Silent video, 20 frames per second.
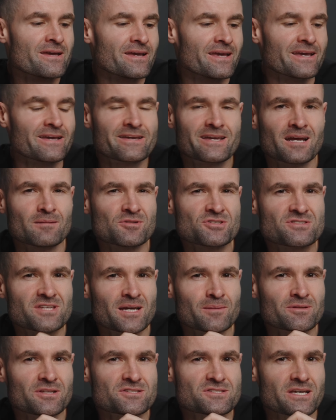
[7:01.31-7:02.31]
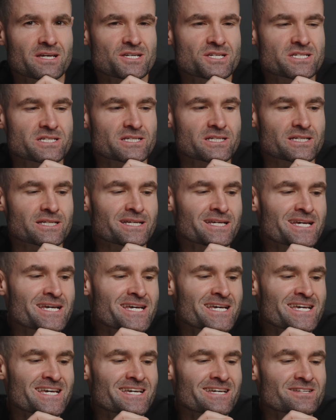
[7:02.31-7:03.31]
In-camera stabilization,
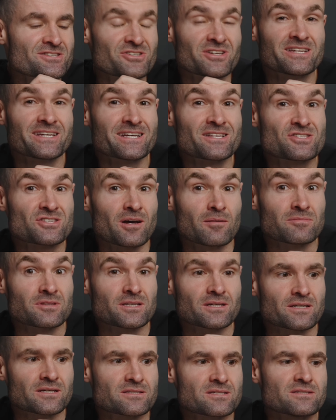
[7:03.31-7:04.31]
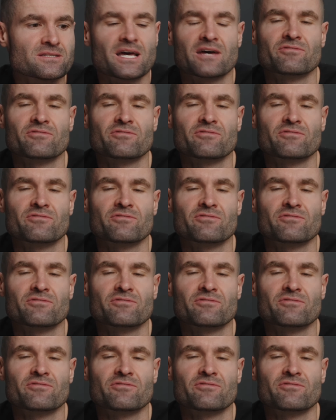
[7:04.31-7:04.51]
it's gonna get something. It didn't